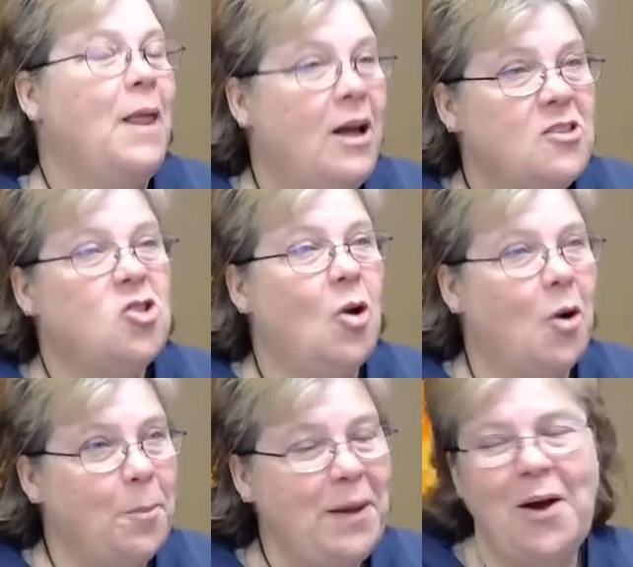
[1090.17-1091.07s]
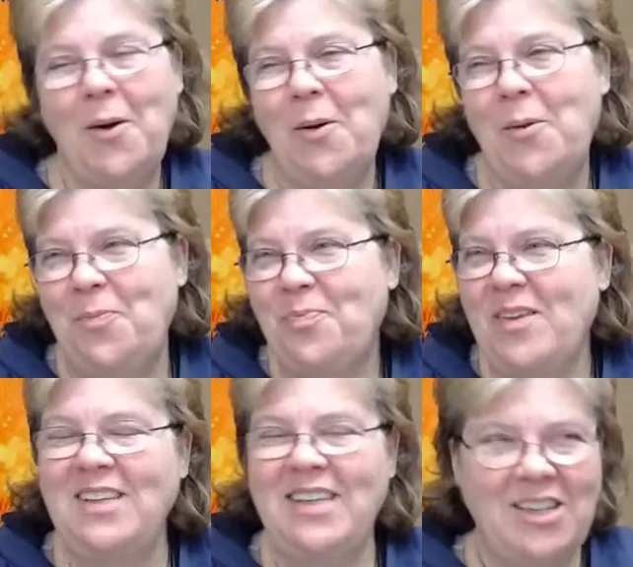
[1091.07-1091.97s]
Scorpio
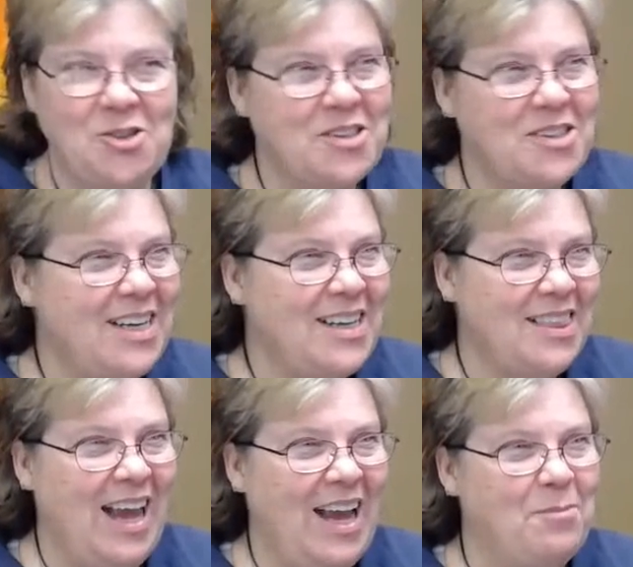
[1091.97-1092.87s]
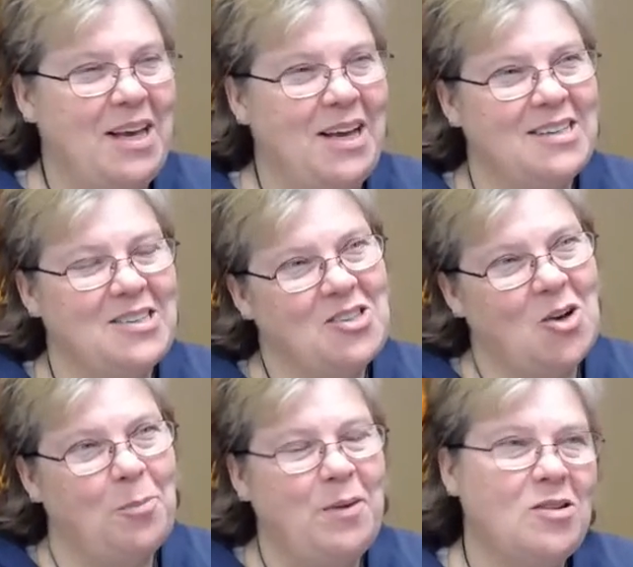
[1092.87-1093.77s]
is an interesting thing because
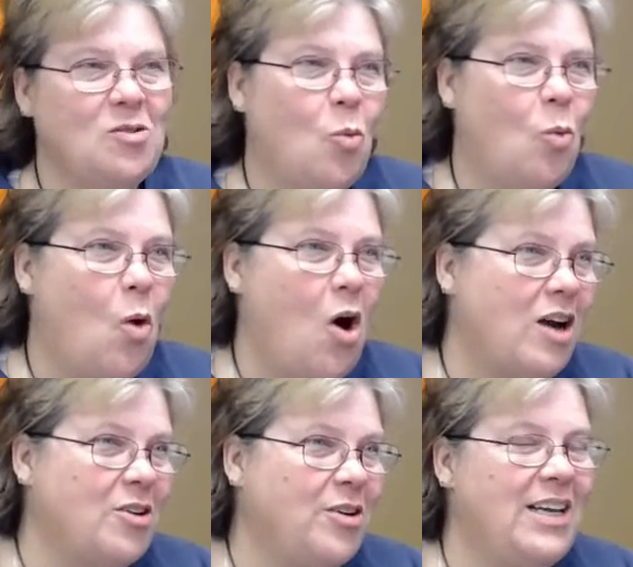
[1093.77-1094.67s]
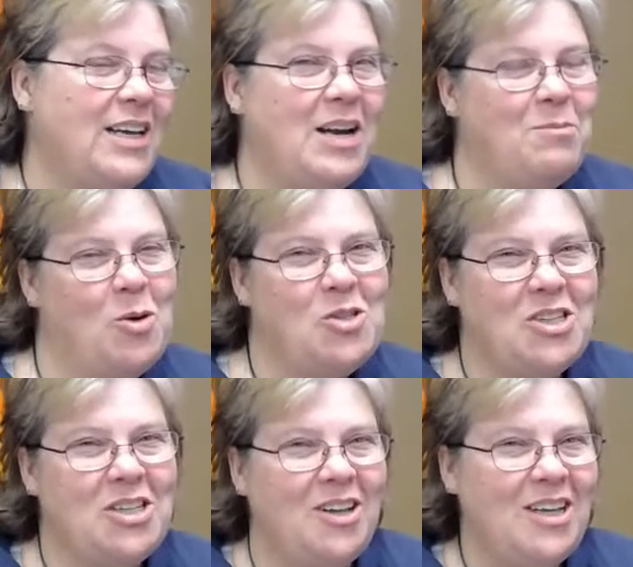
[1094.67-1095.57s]
Scorpio's watery and an
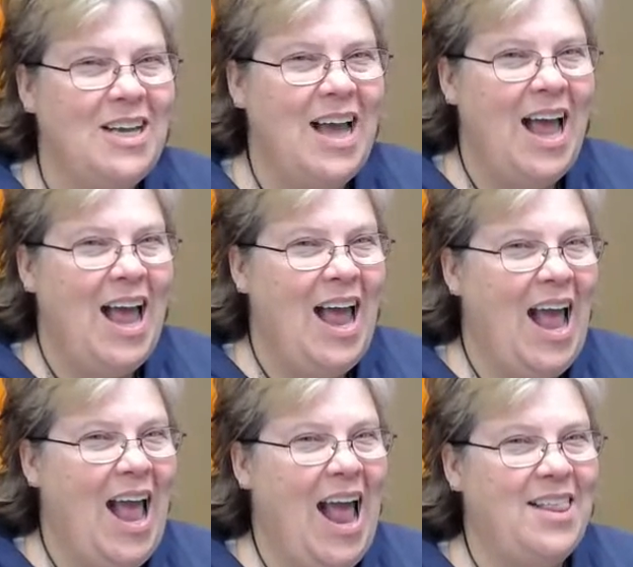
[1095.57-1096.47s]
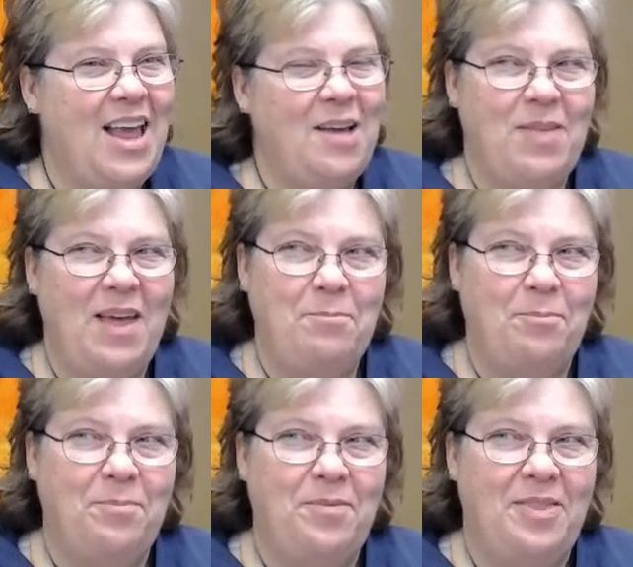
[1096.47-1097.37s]
emotional. Ooh. And
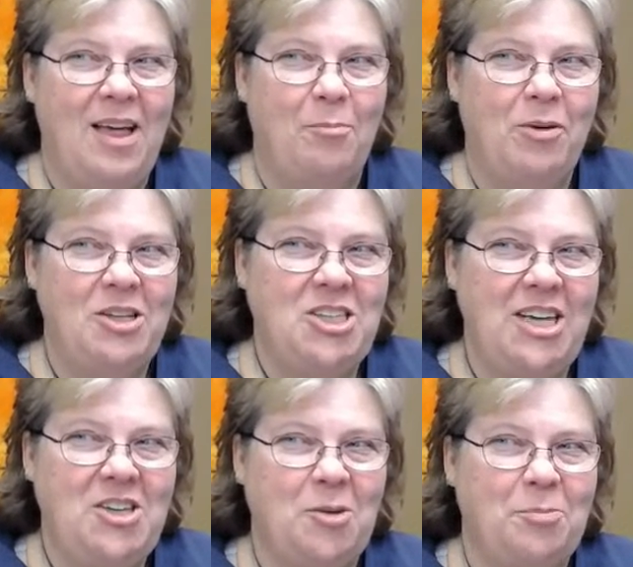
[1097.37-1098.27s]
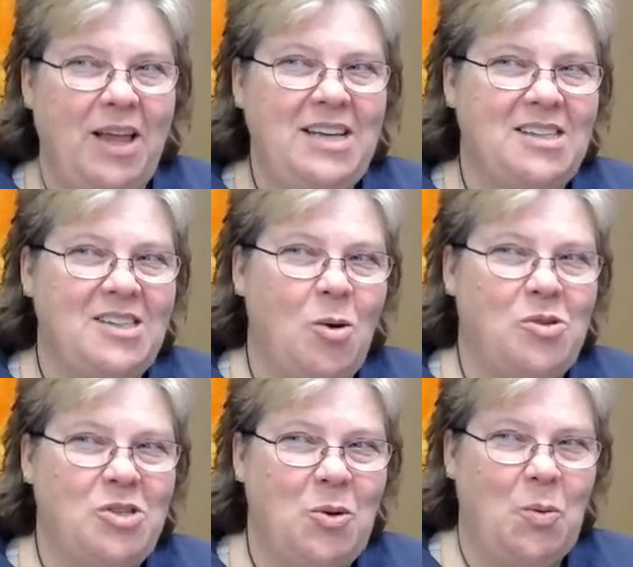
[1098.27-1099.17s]
they'll put you in your place though,
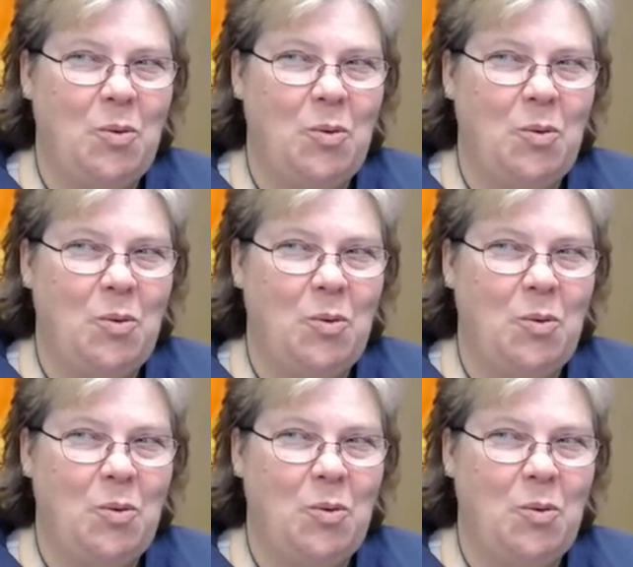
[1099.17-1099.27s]
too.